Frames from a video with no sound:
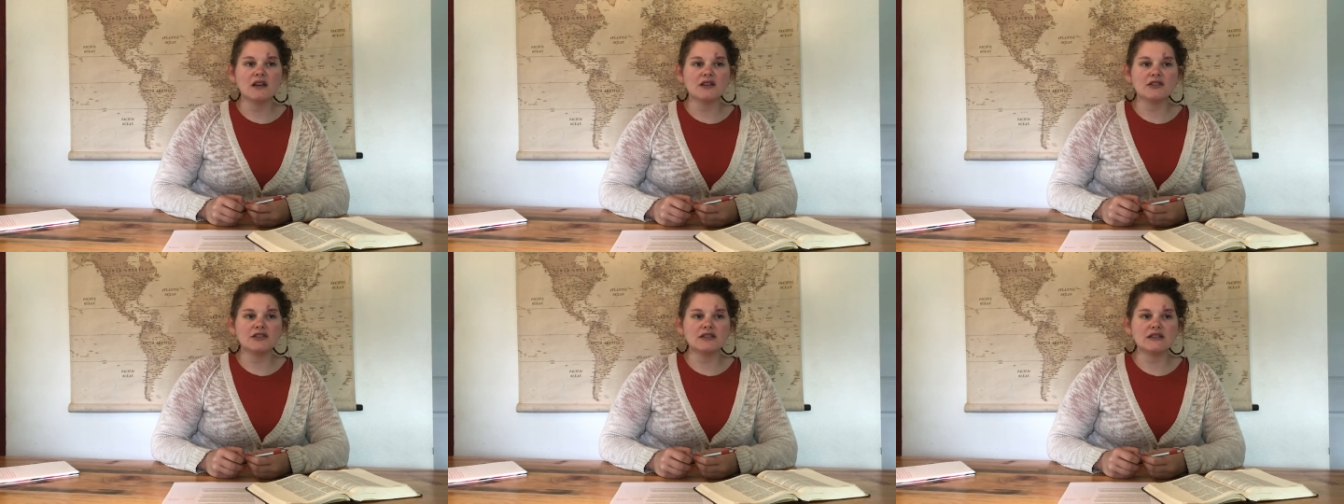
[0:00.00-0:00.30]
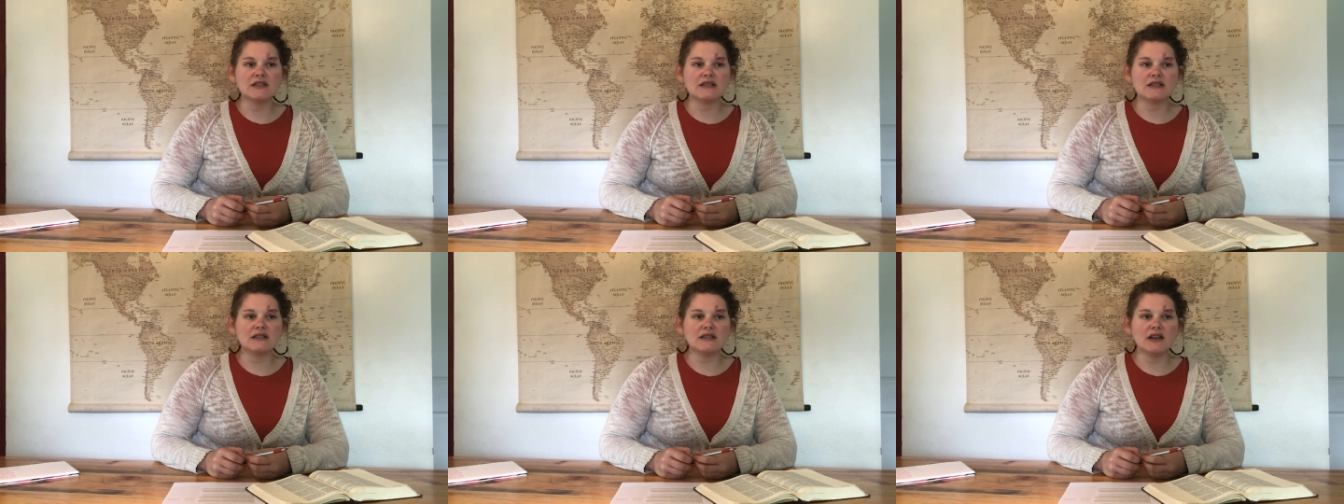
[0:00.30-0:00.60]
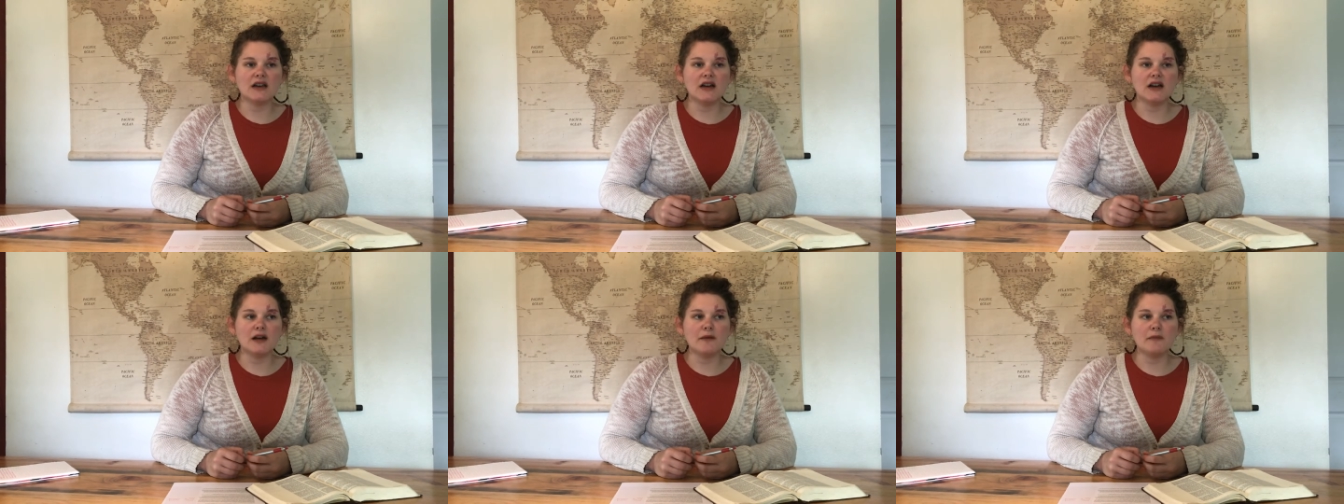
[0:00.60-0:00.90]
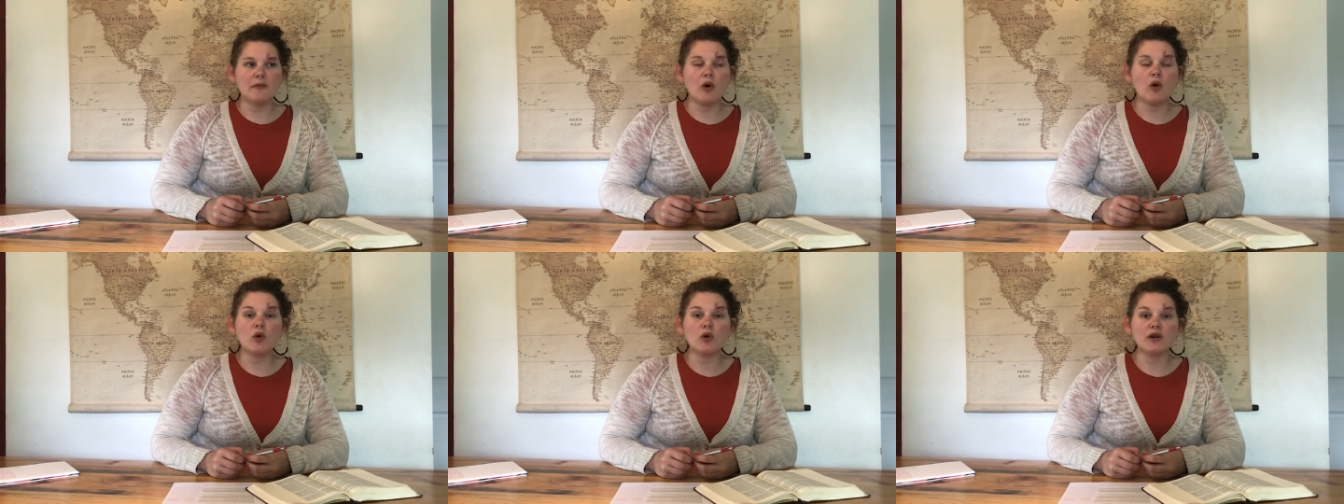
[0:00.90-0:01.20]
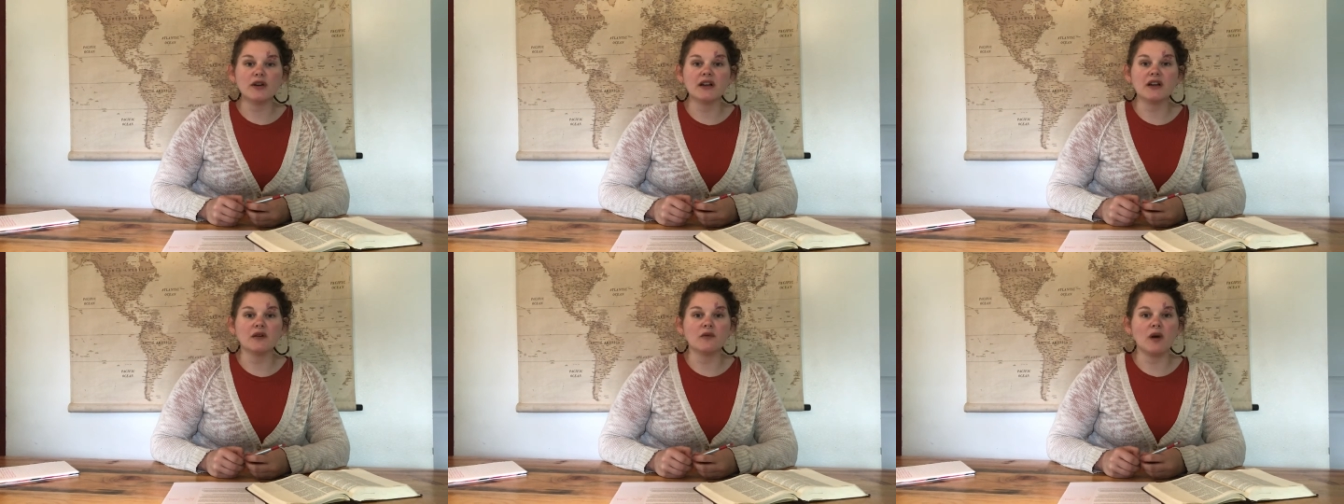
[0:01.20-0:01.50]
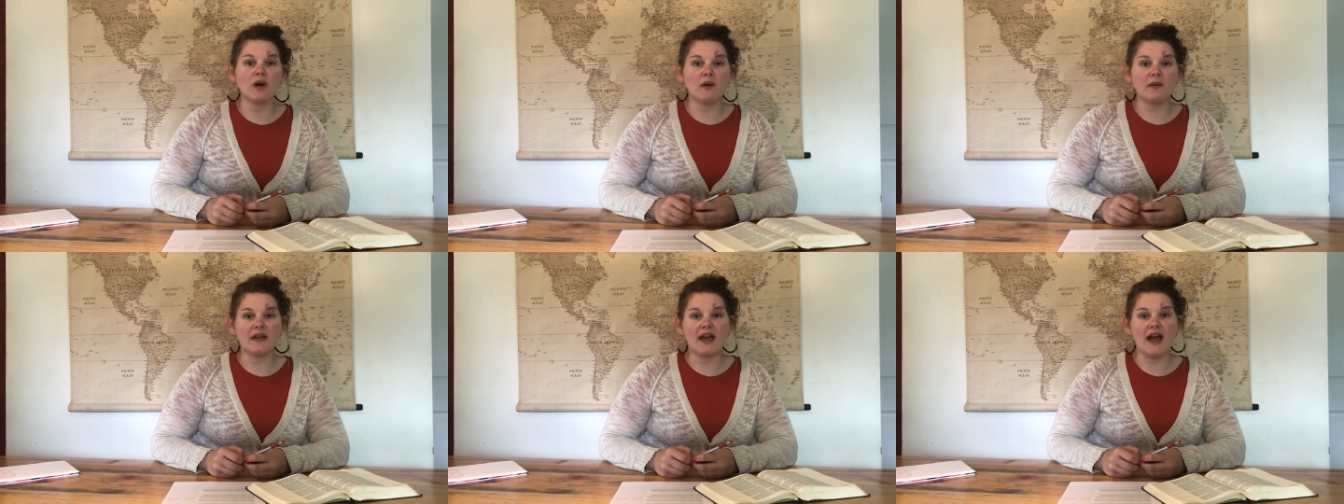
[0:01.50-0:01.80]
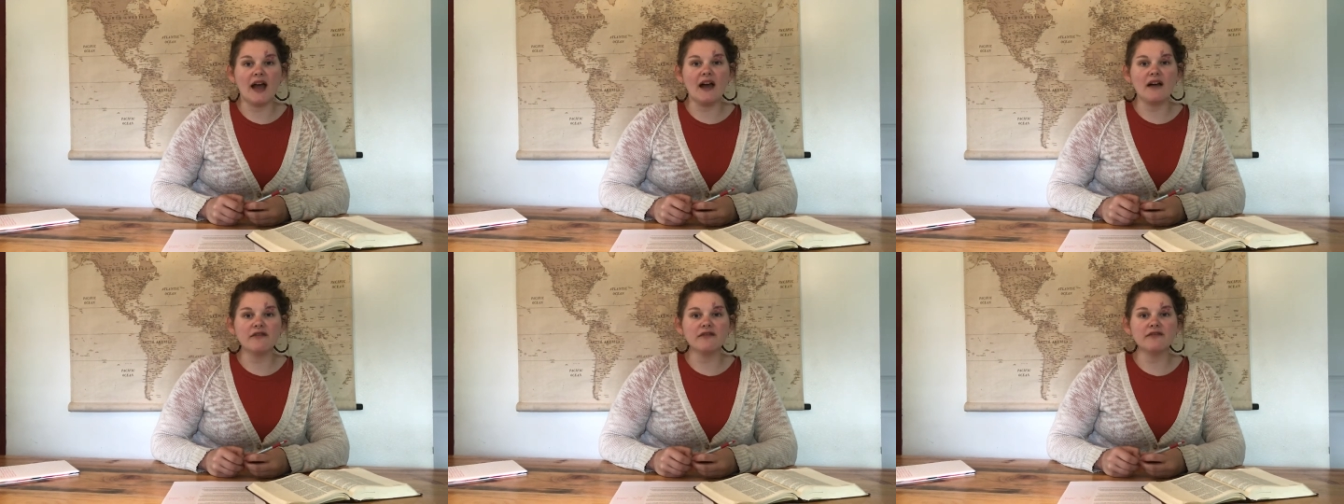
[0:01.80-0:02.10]
just um, hoarding what we
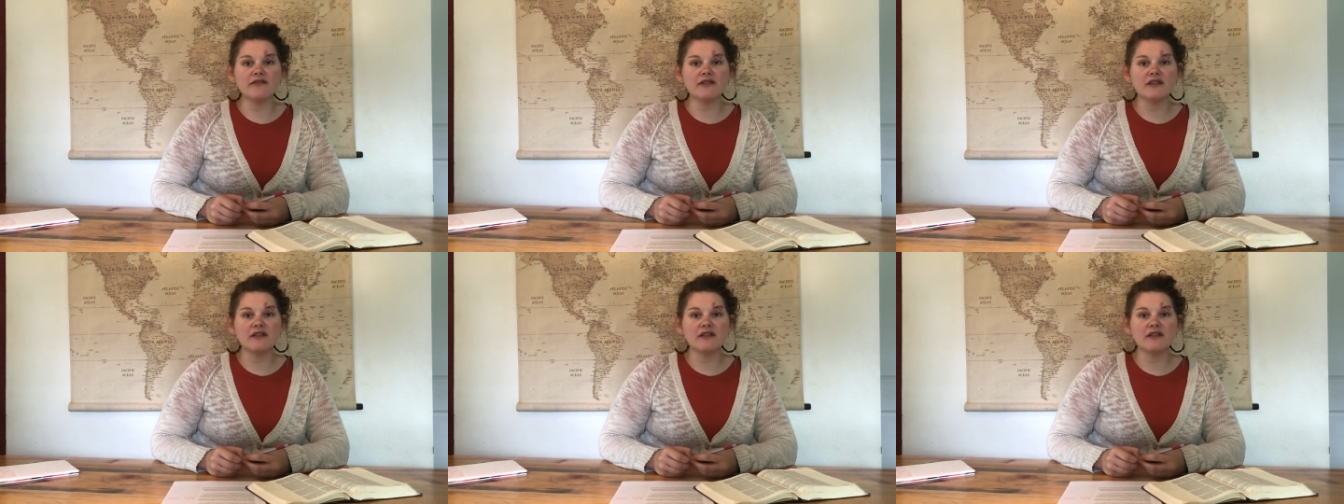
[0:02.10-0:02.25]
have.